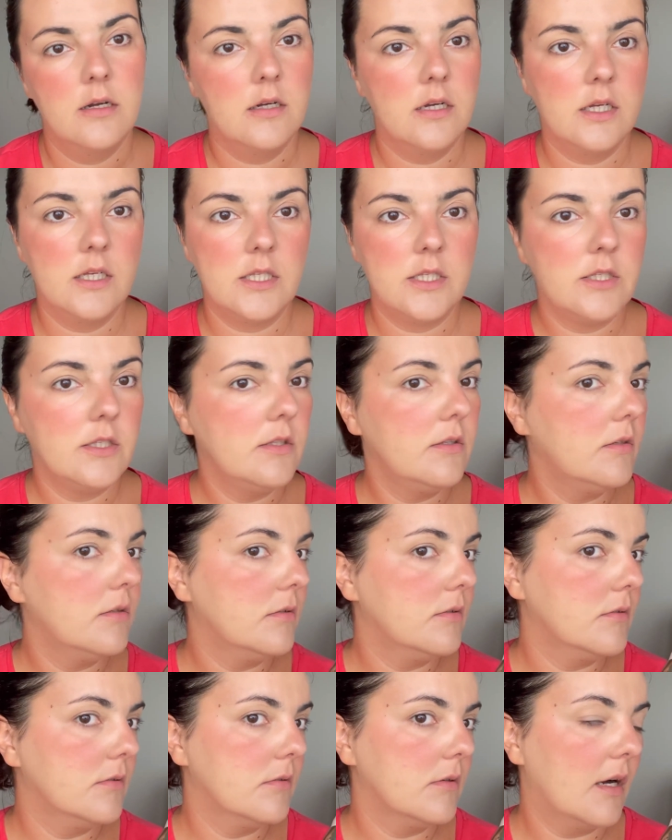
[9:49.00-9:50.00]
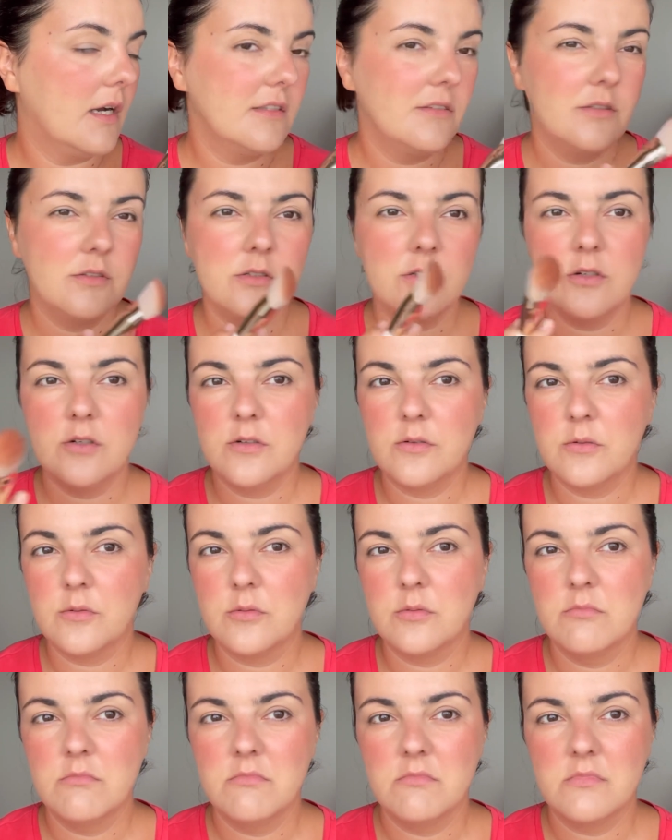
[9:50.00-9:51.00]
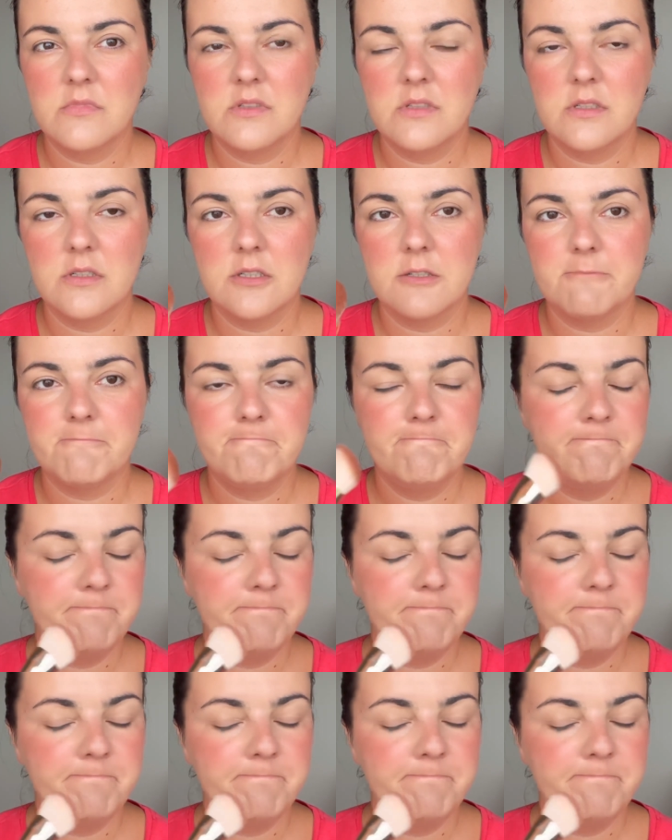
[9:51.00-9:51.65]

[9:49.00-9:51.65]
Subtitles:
I don't know, the